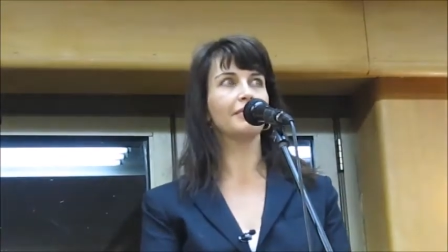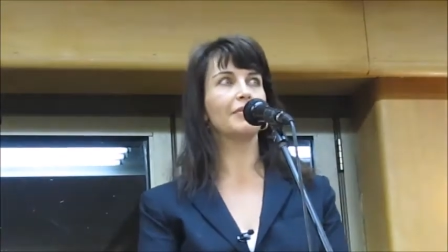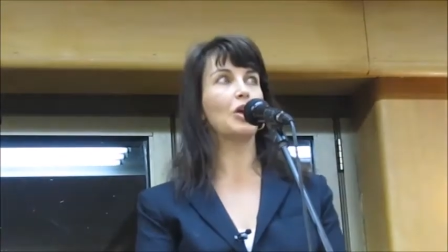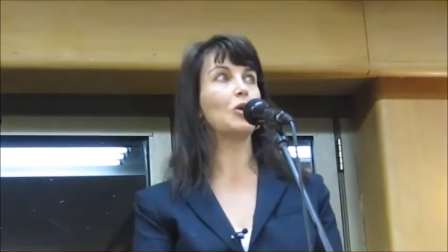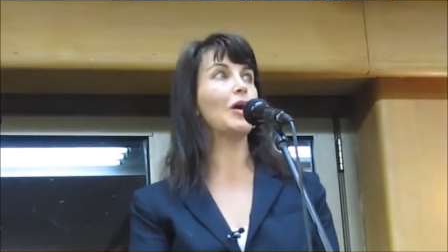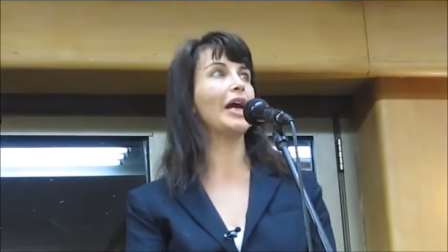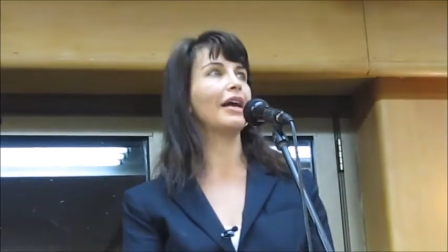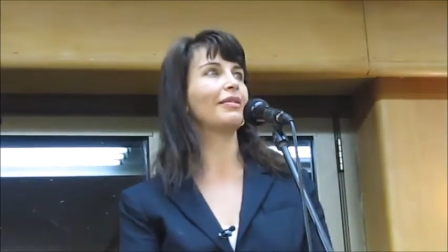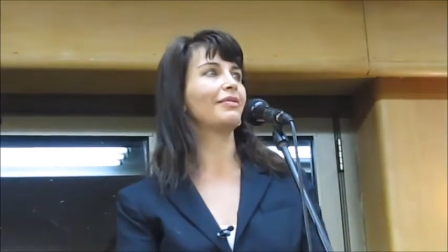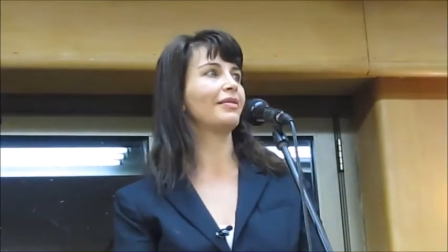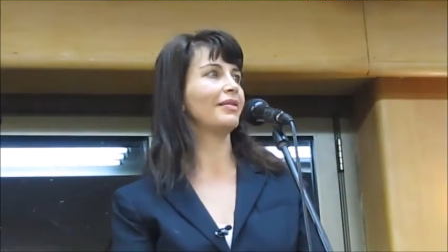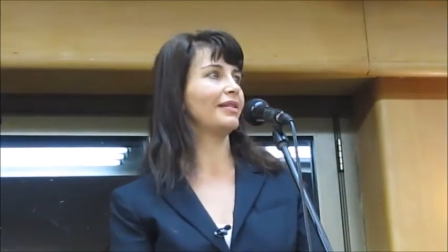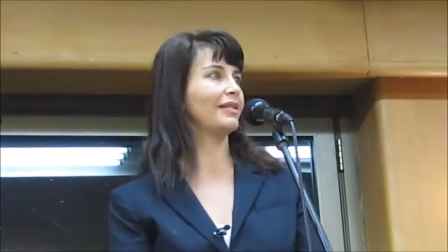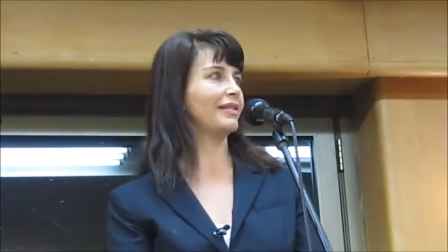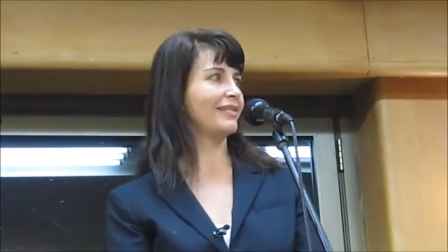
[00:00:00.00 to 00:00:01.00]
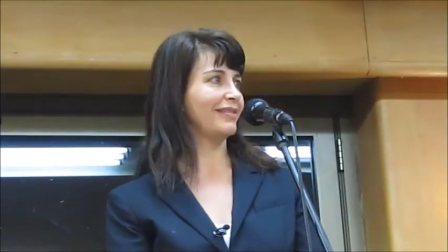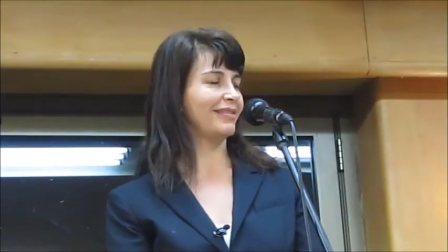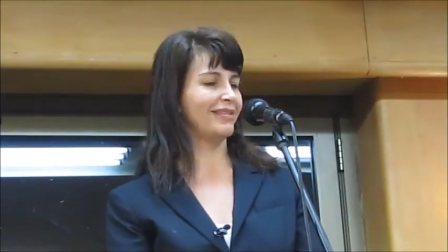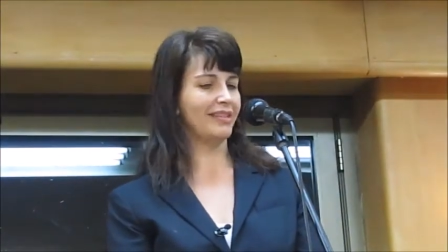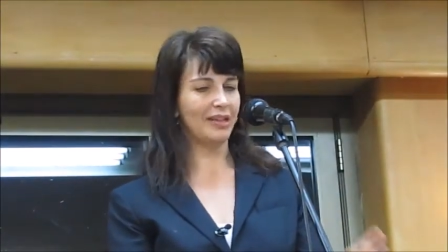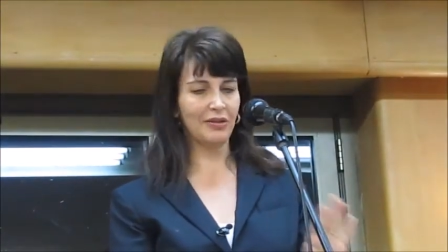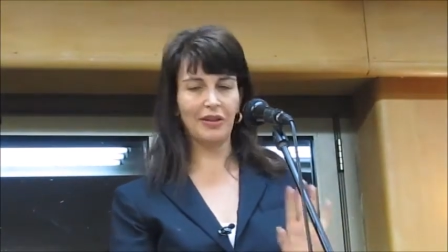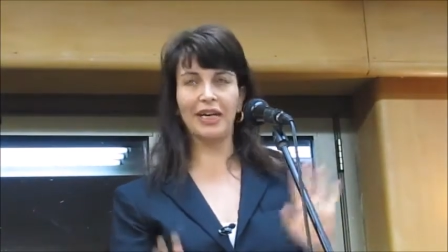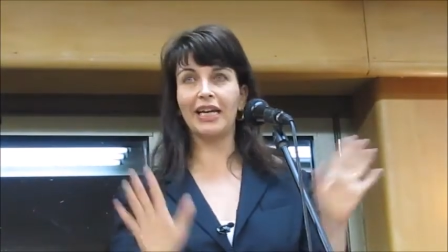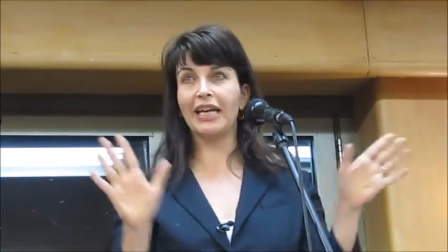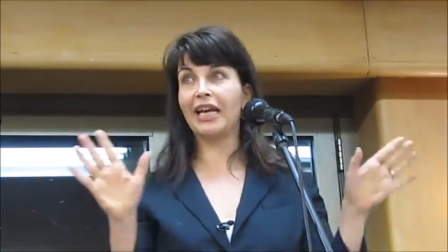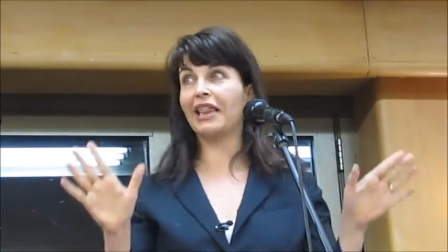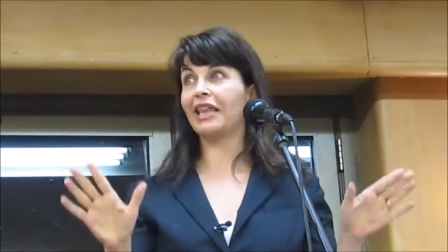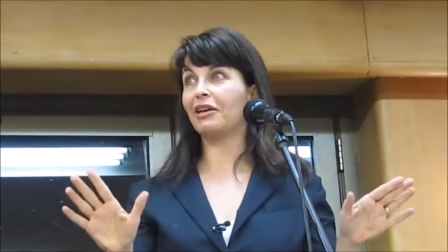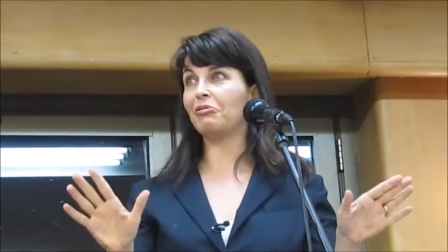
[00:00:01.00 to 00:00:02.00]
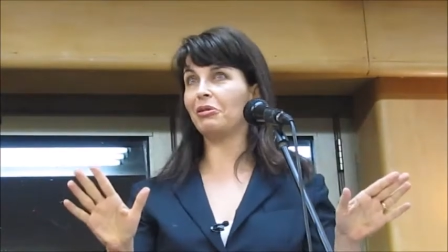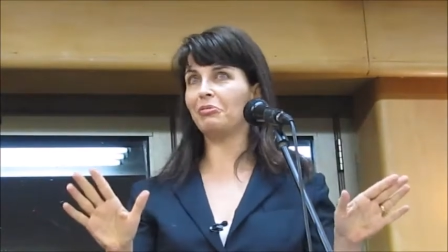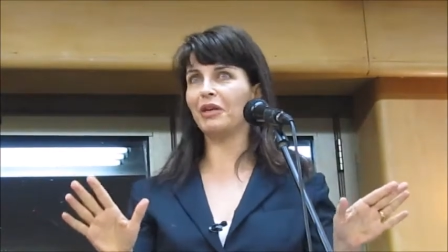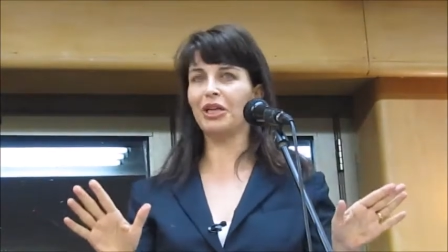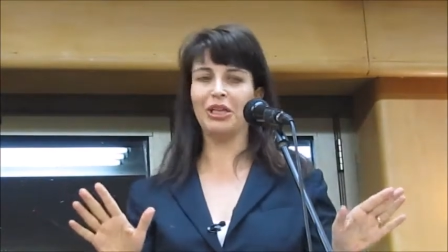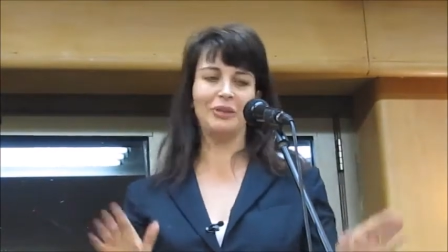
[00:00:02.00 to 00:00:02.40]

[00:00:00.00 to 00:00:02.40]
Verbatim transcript: Okay, okay, I think we'll be good.